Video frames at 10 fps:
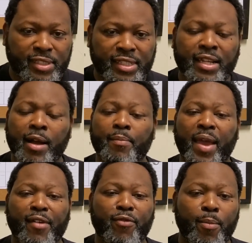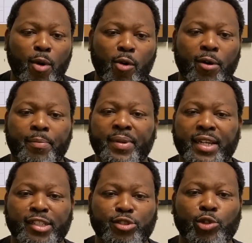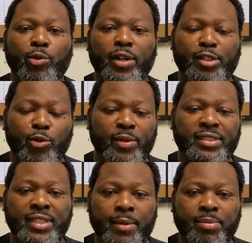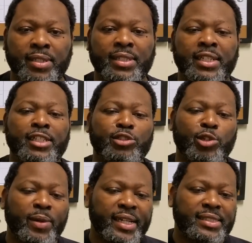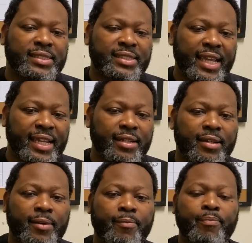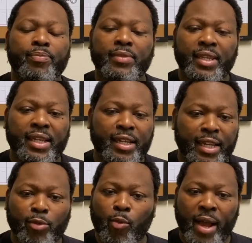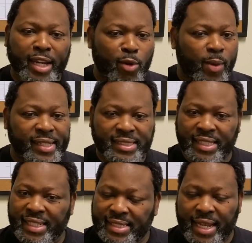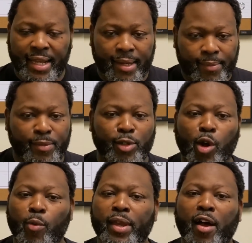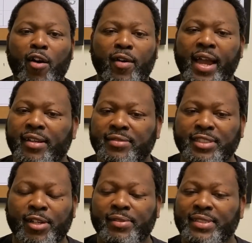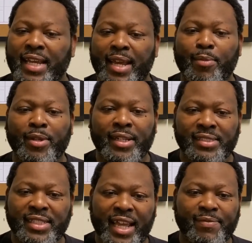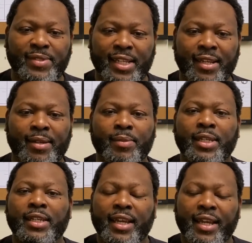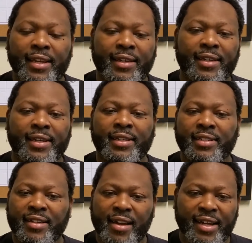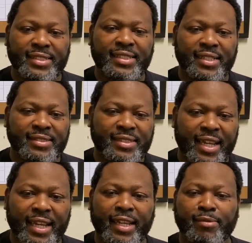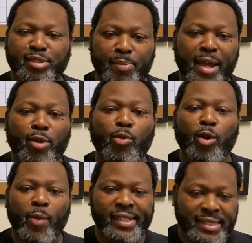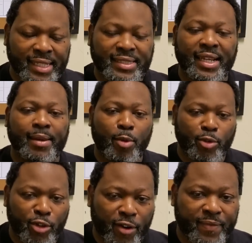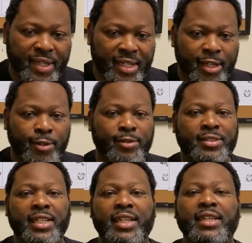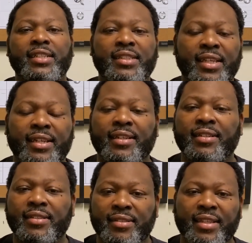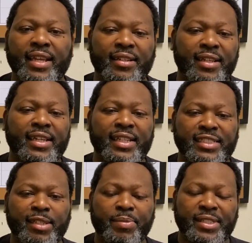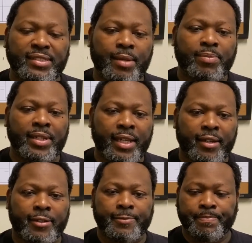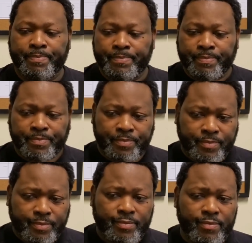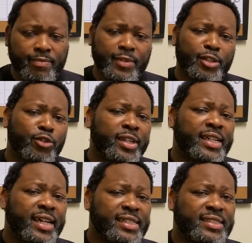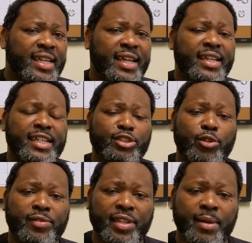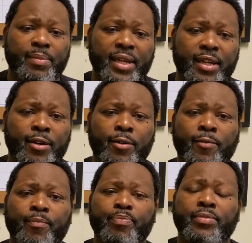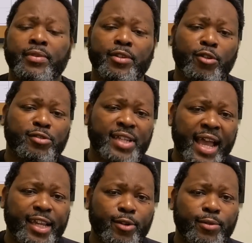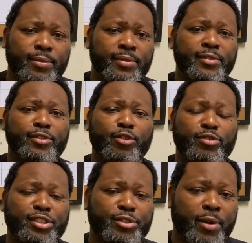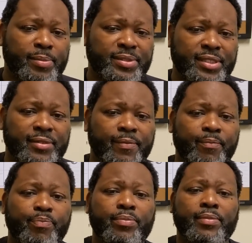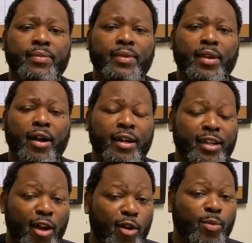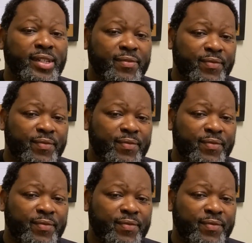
come back for more because you are doing something to entertain them while they're wasting their time. You know, we all got a certain time in this lifetime, and content is king. If somebody want to waste their time on your videos, then it needs to be something there. You need to understand that your thumbnail, your title, your description, along with the